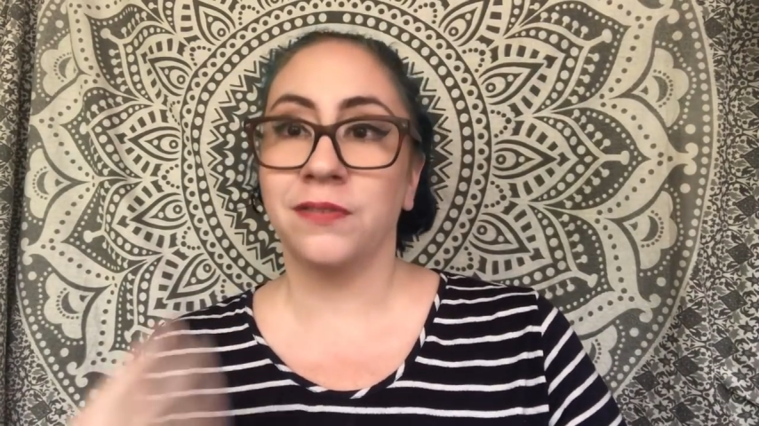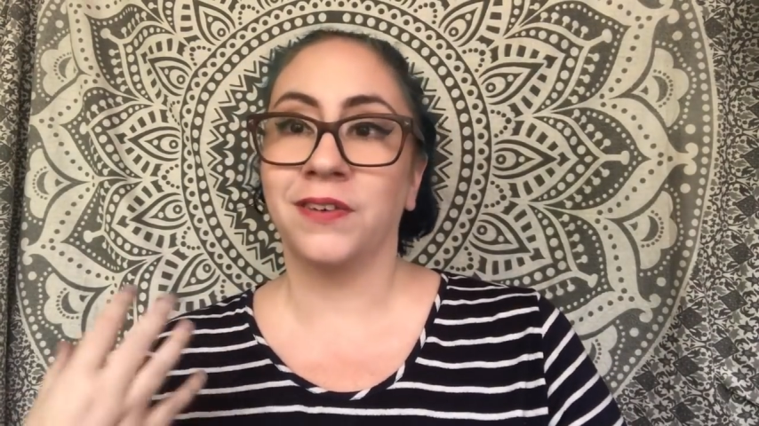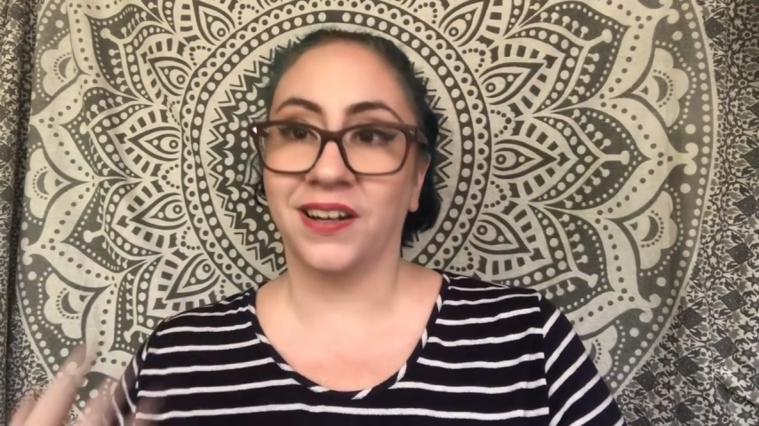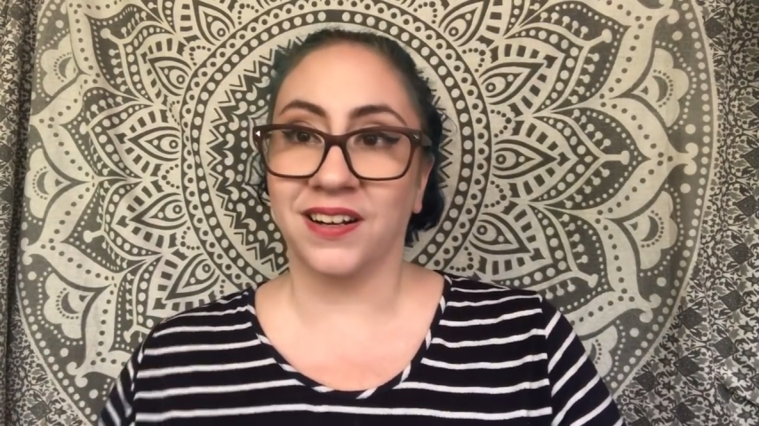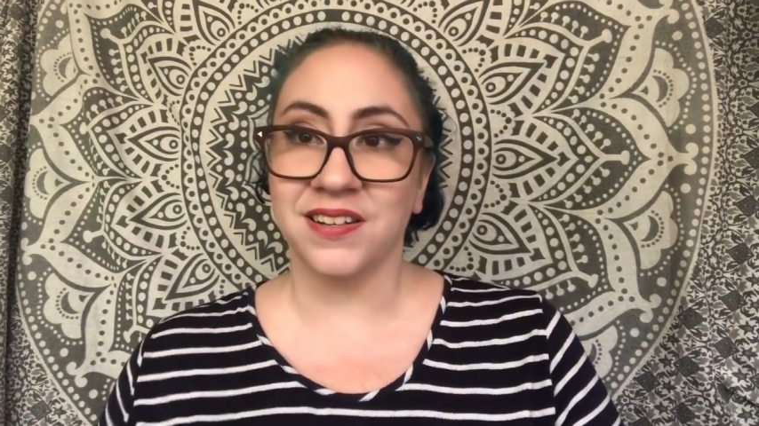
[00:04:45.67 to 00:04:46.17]

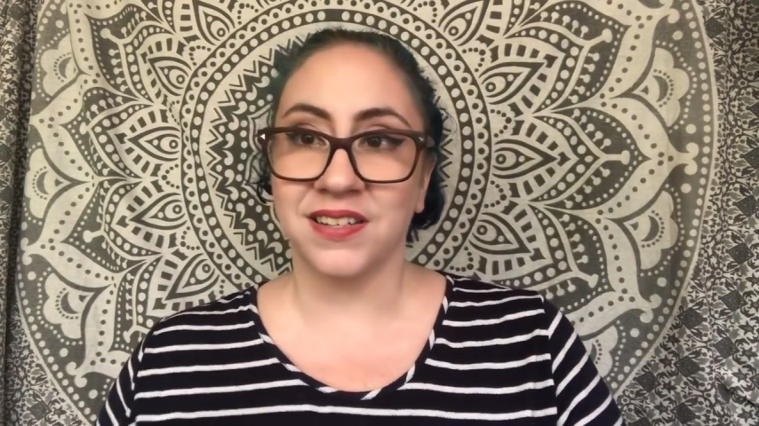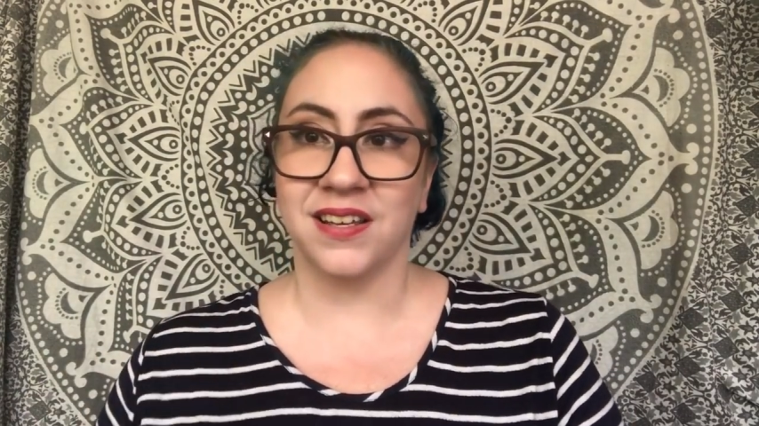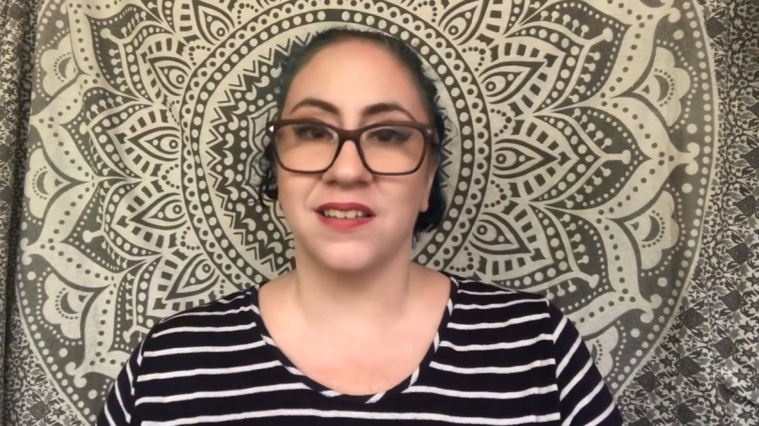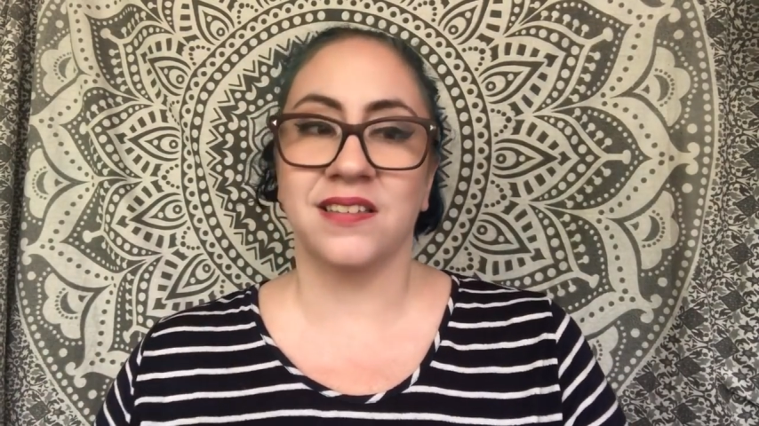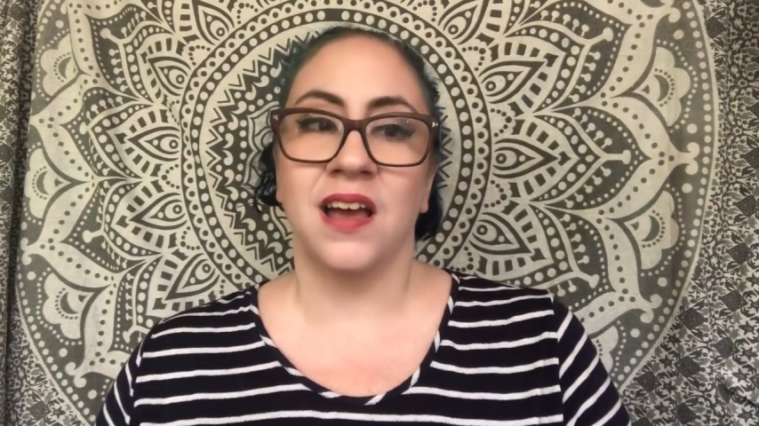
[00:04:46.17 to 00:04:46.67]

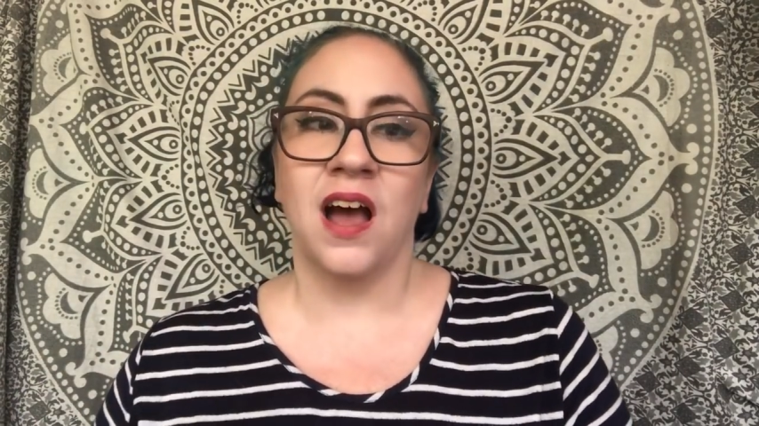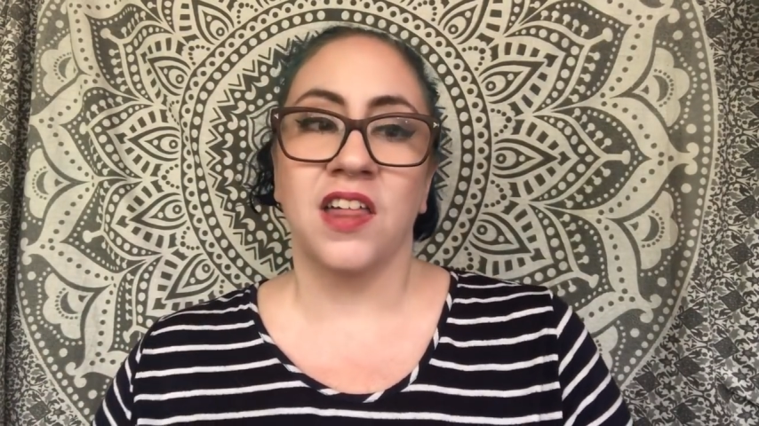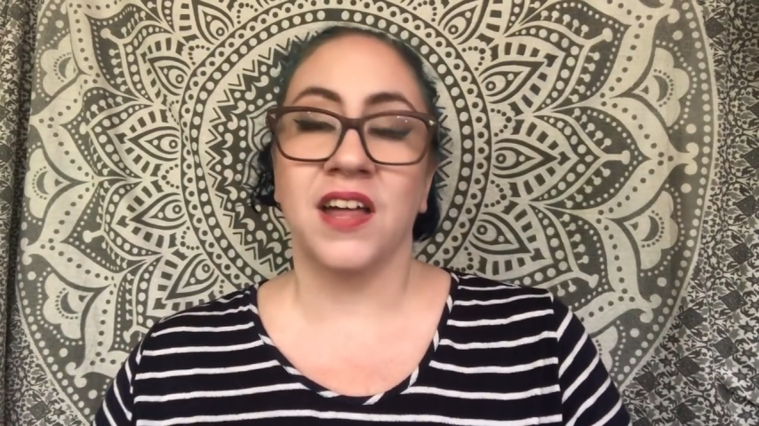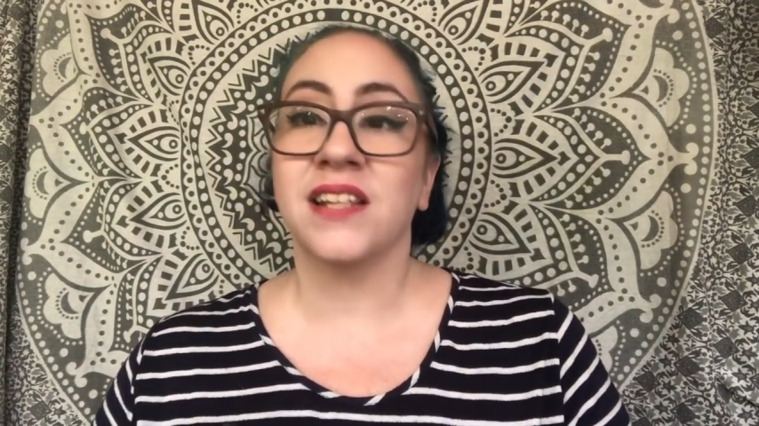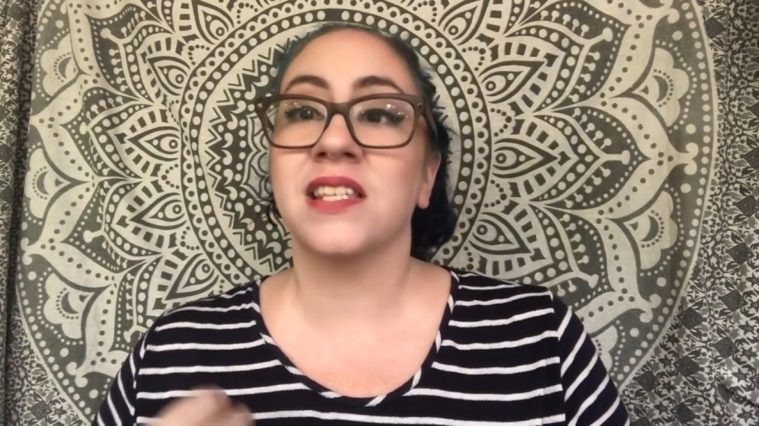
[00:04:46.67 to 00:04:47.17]
fragrances
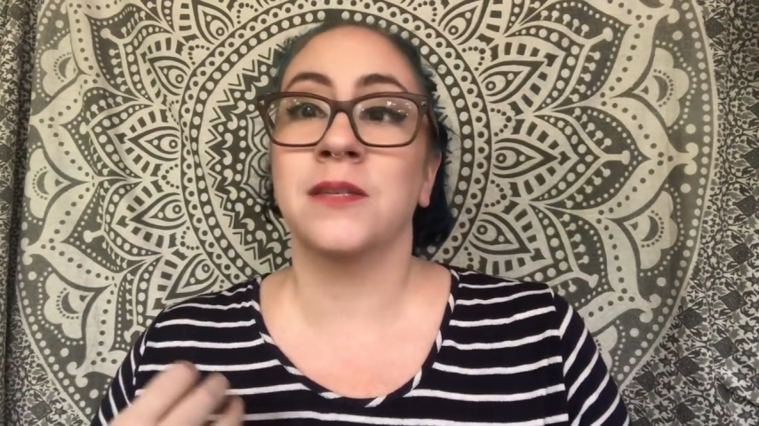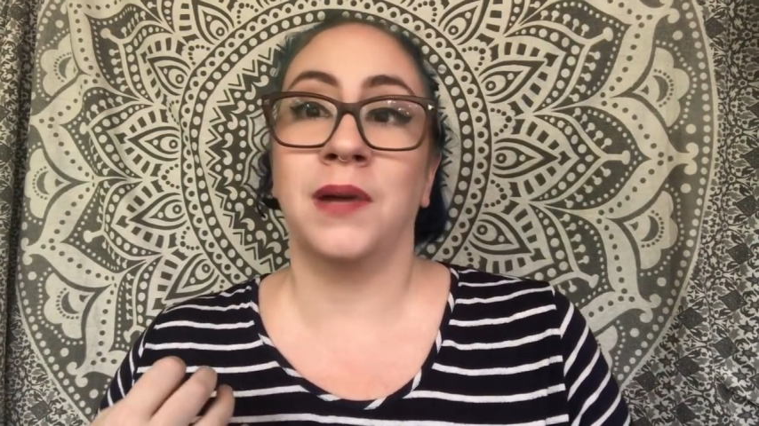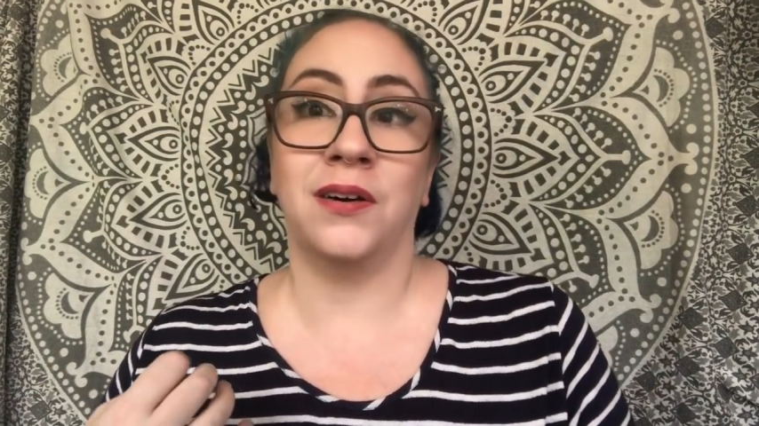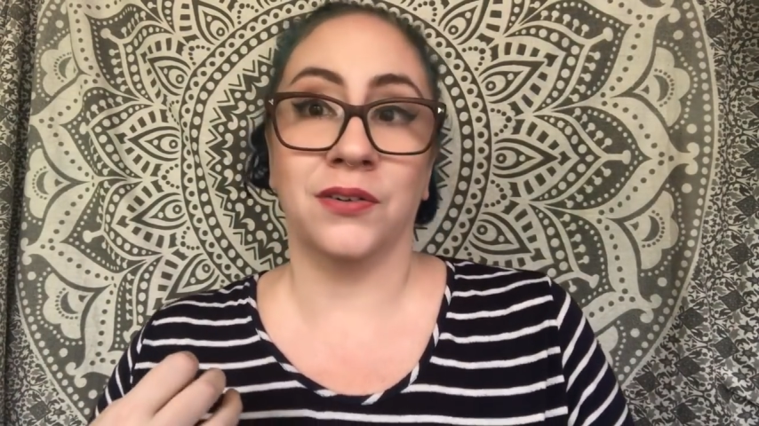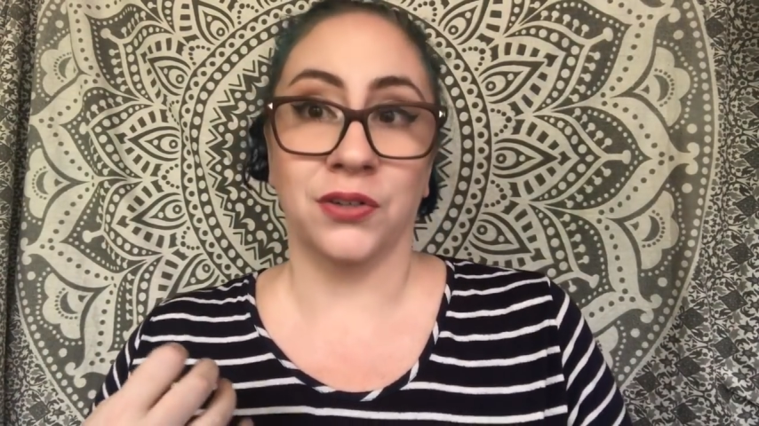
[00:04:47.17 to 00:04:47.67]
that
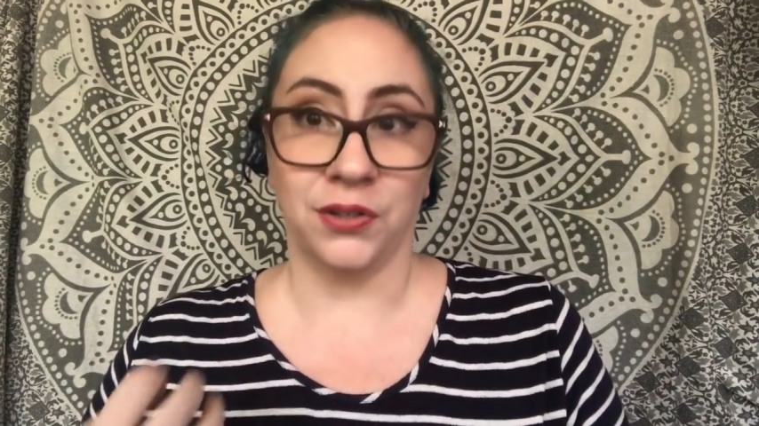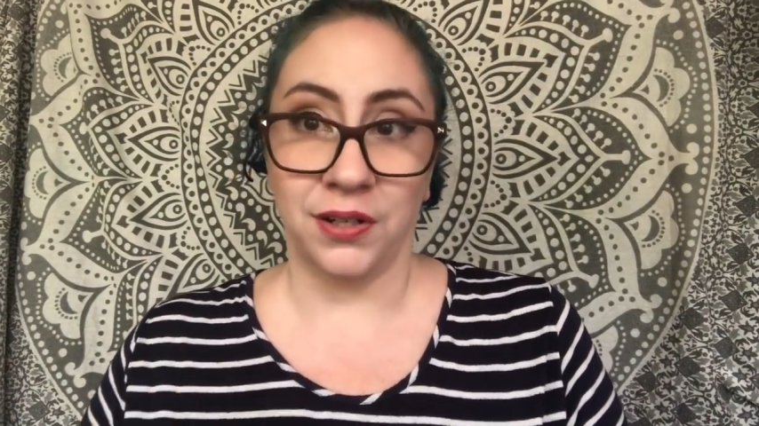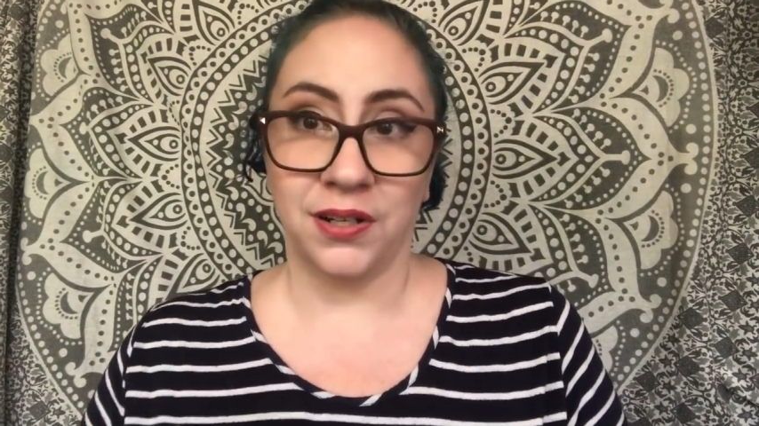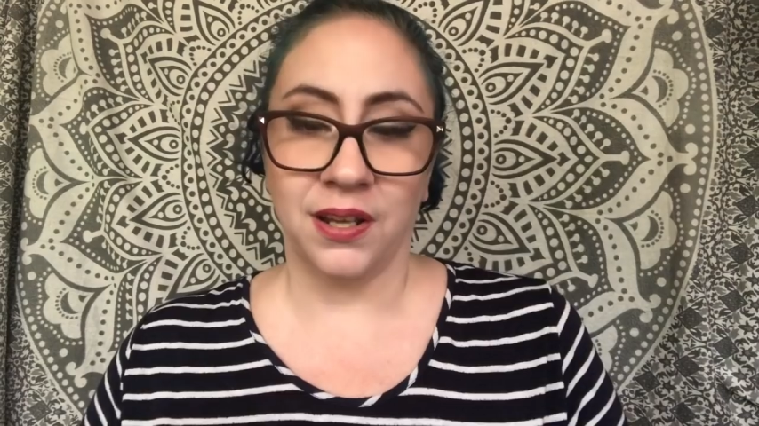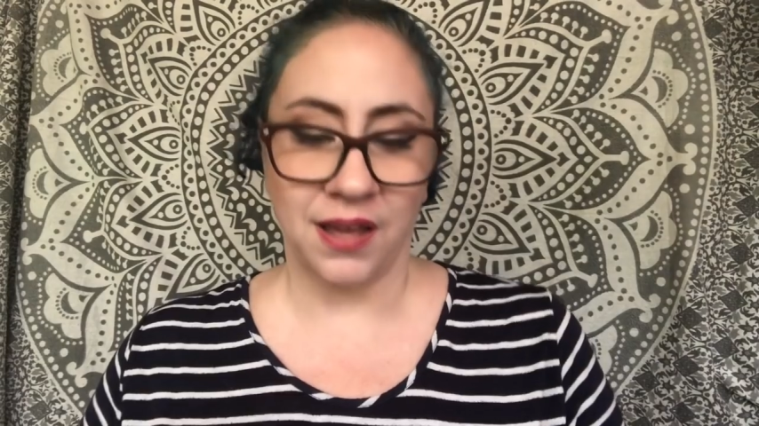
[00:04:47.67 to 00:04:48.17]
smell good.